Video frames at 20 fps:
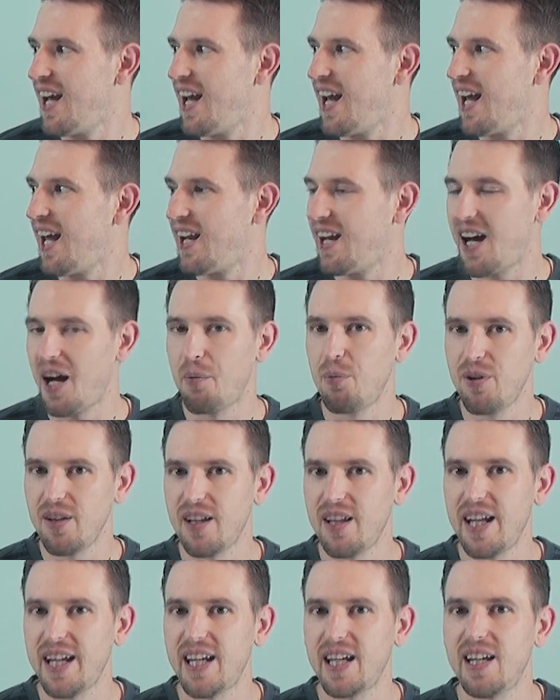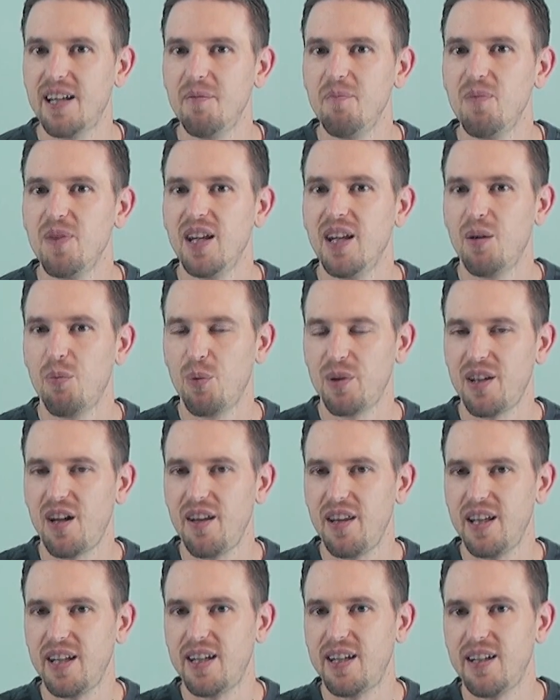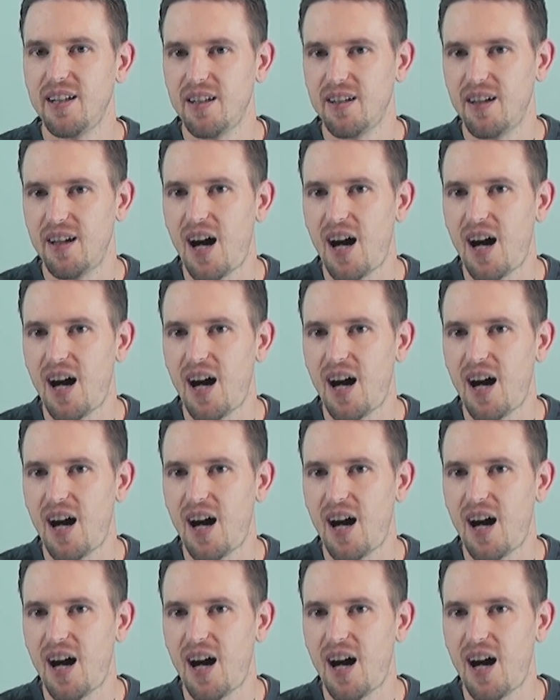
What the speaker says: And I really like it. With all the